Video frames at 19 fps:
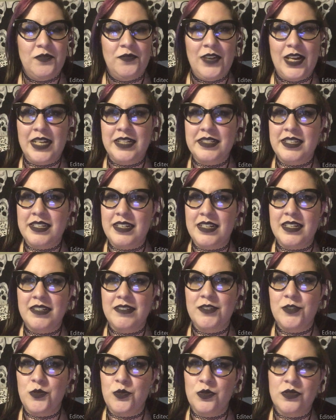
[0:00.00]
fancy
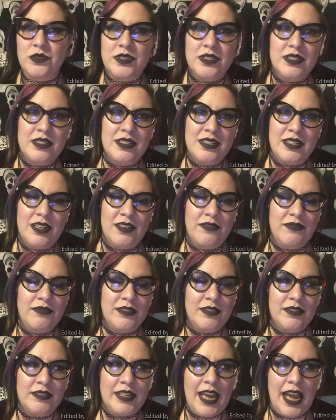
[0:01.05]
tools and stuff
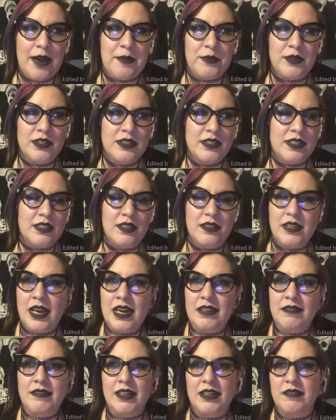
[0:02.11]
and cameras and all
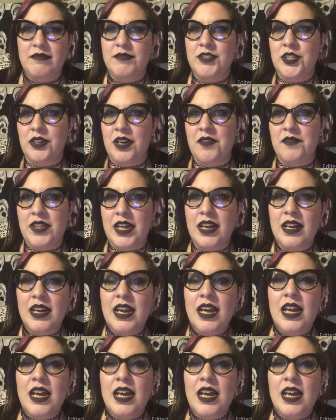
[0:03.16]
that. Yeah, don't have that.